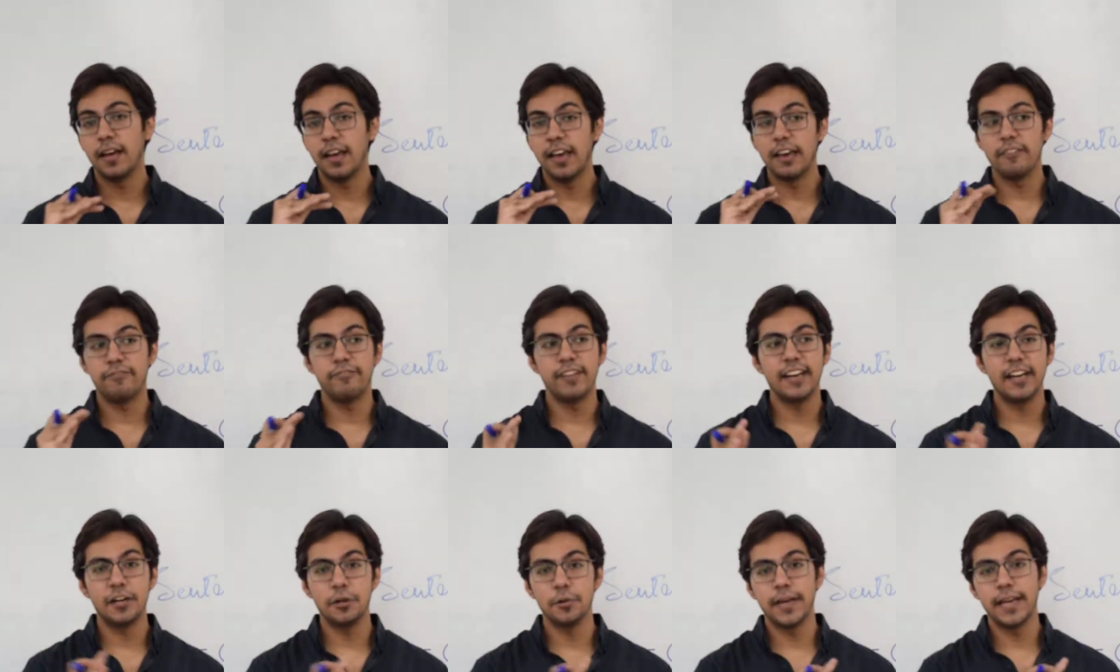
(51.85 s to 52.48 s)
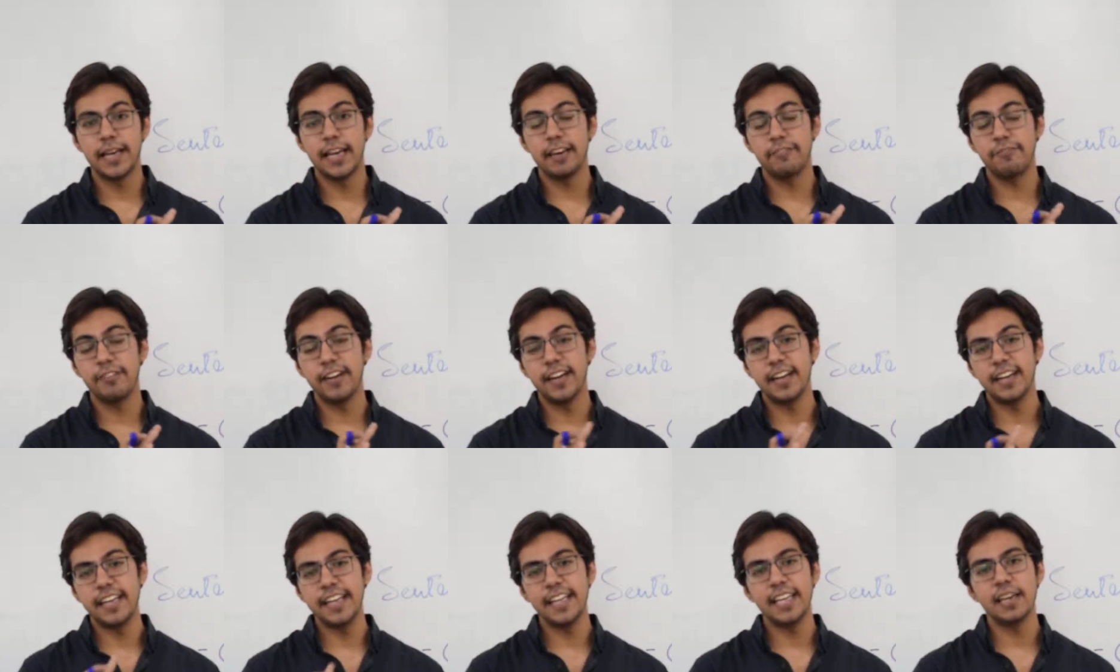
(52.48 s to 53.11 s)
If we
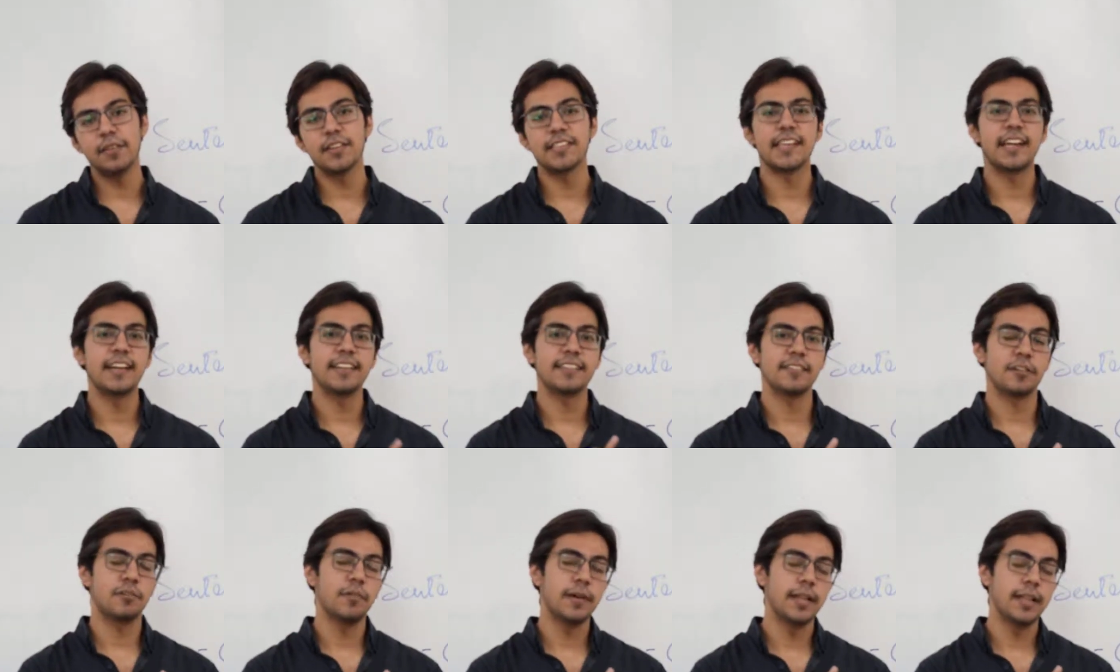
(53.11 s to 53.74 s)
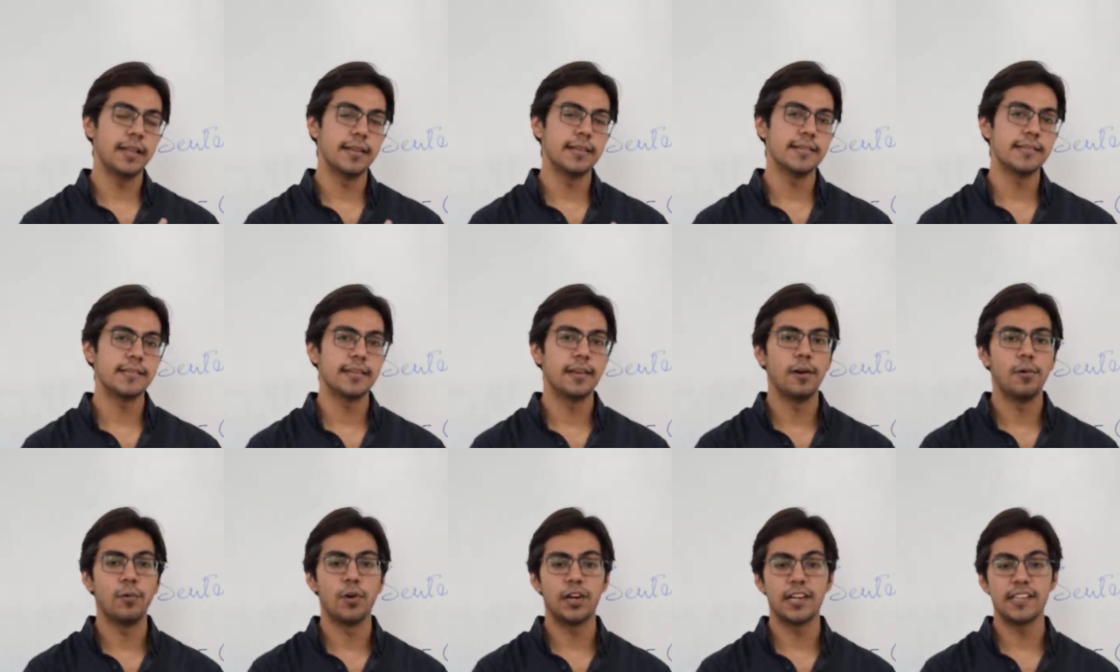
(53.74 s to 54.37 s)
are dealing with sentence equivalence,
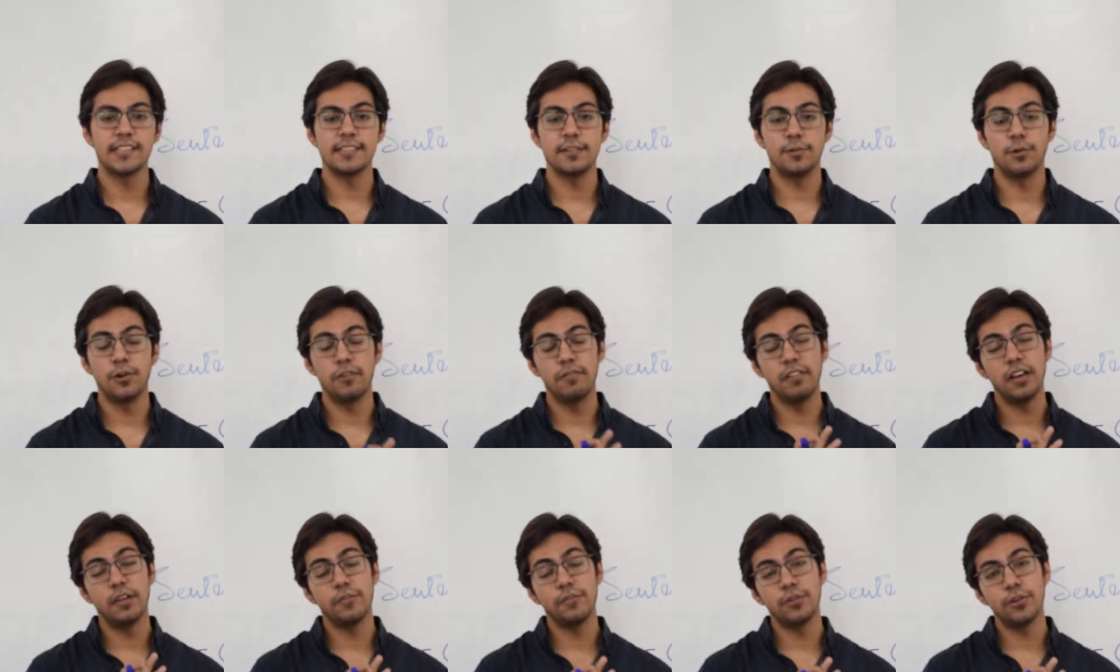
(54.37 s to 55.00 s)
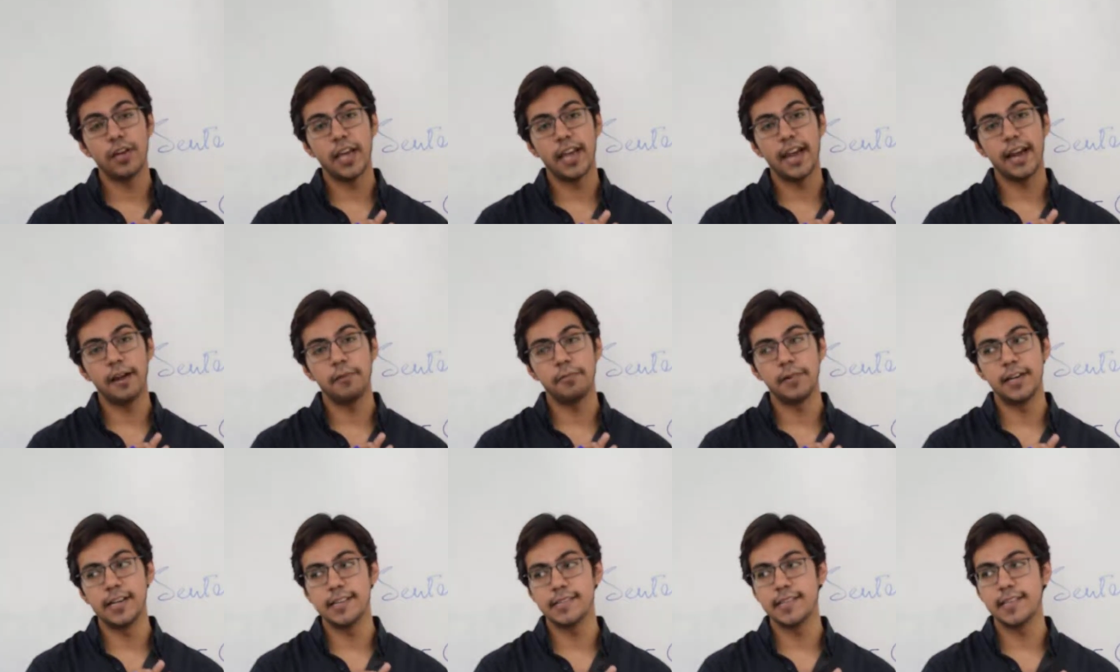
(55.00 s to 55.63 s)
what is a good way of looking at
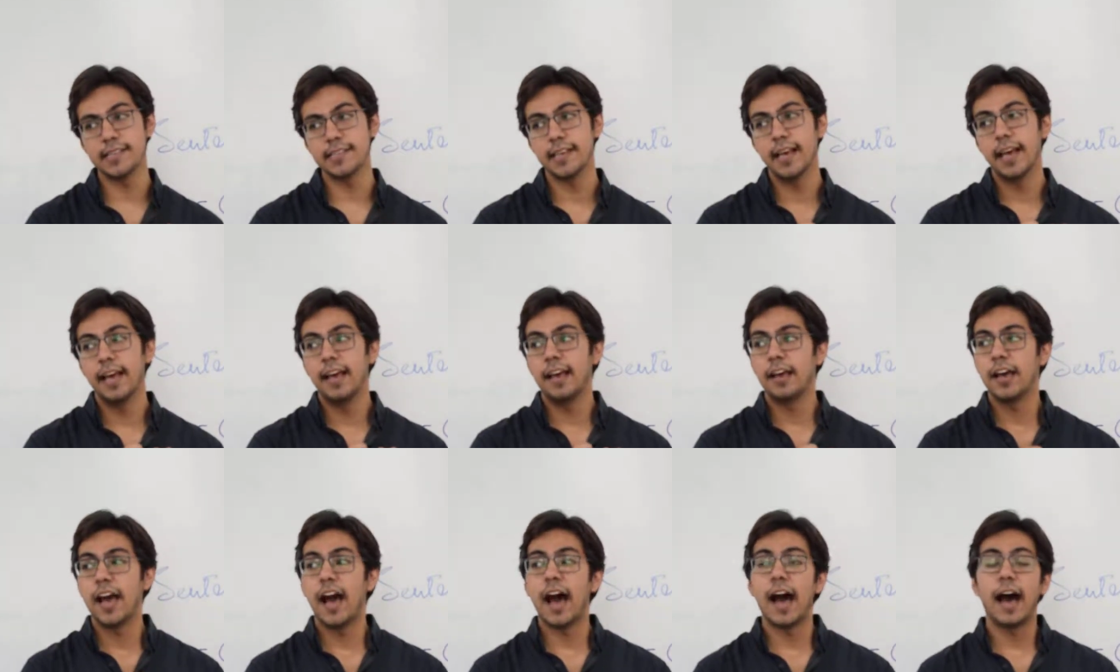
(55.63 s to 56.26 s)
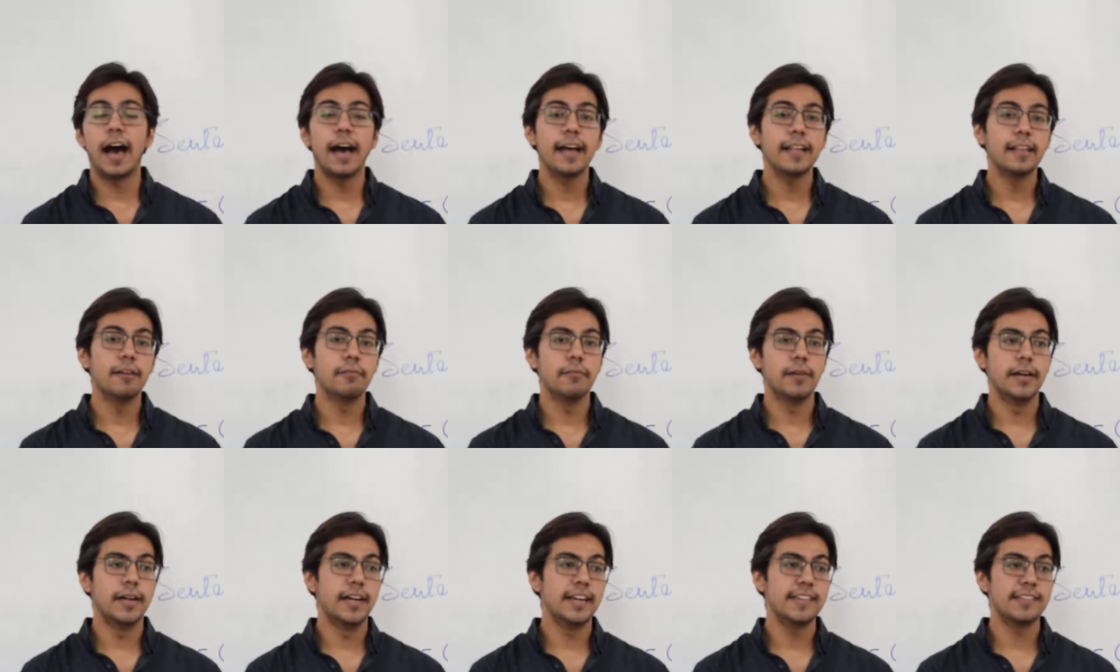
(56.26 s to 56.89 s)
words is, are the
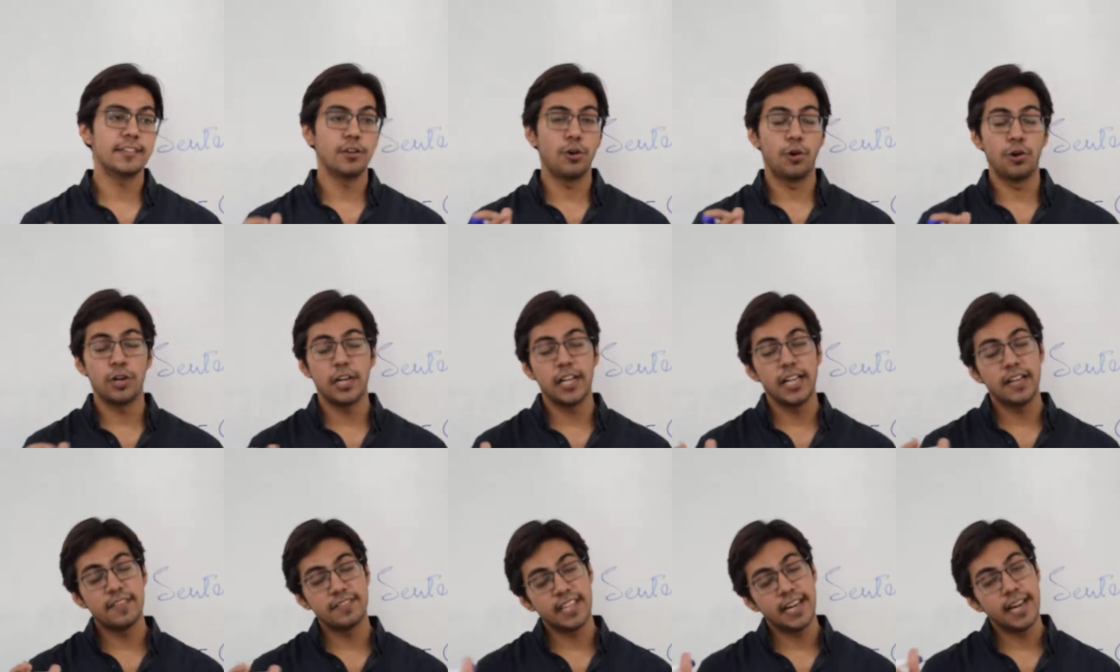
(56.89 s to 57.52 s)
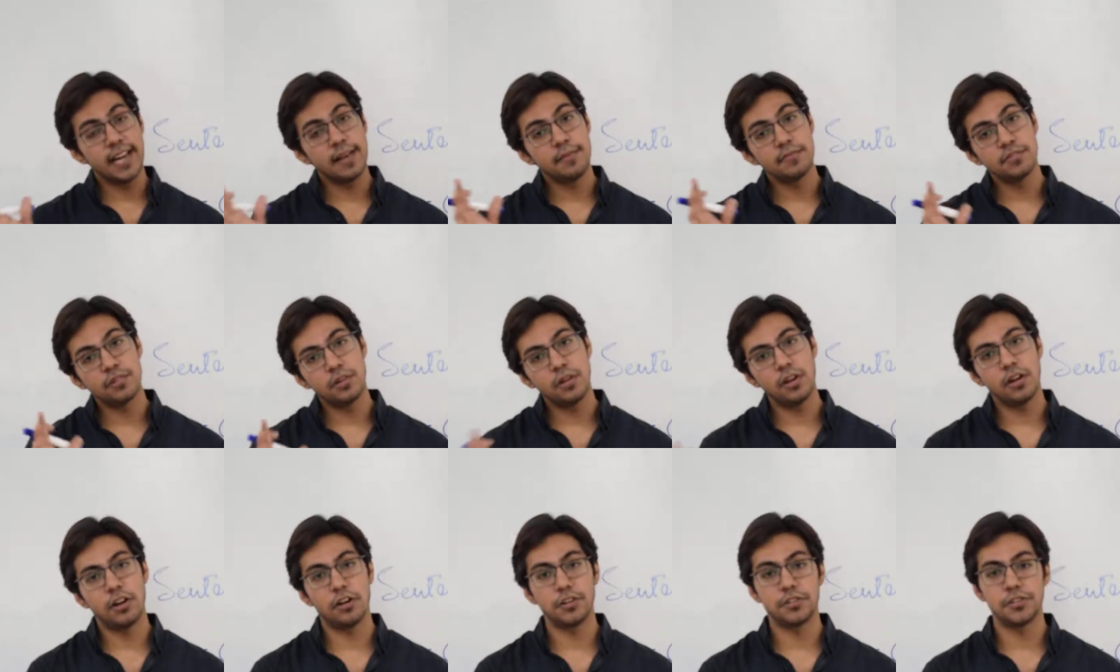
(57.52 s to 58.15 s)
words good enough synonyms or
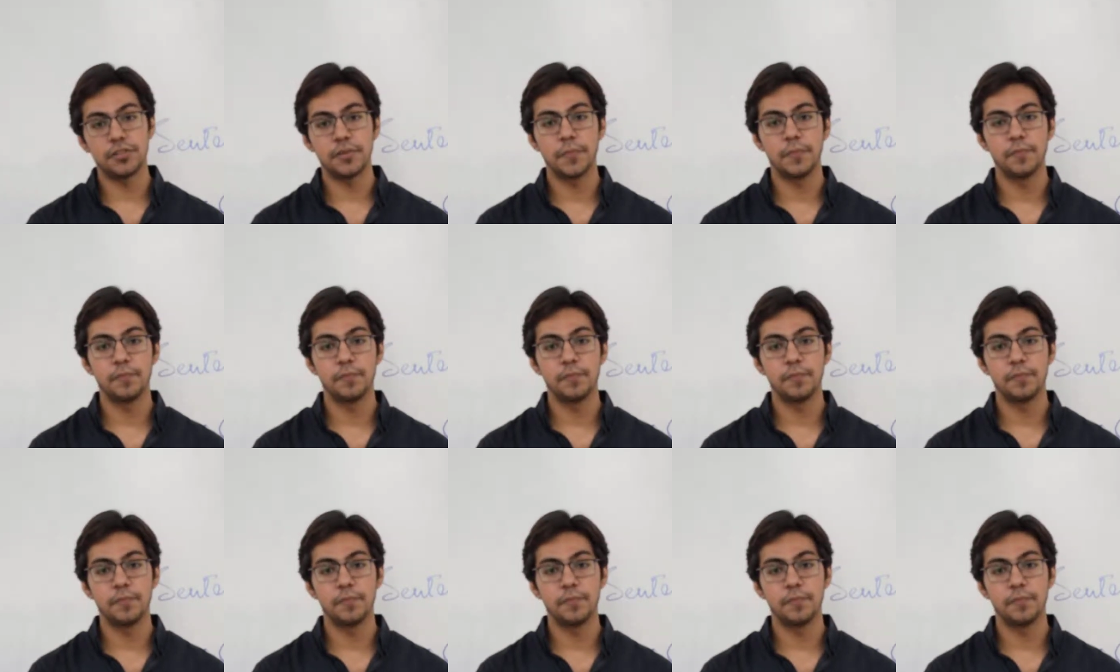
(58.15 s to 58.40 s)
not?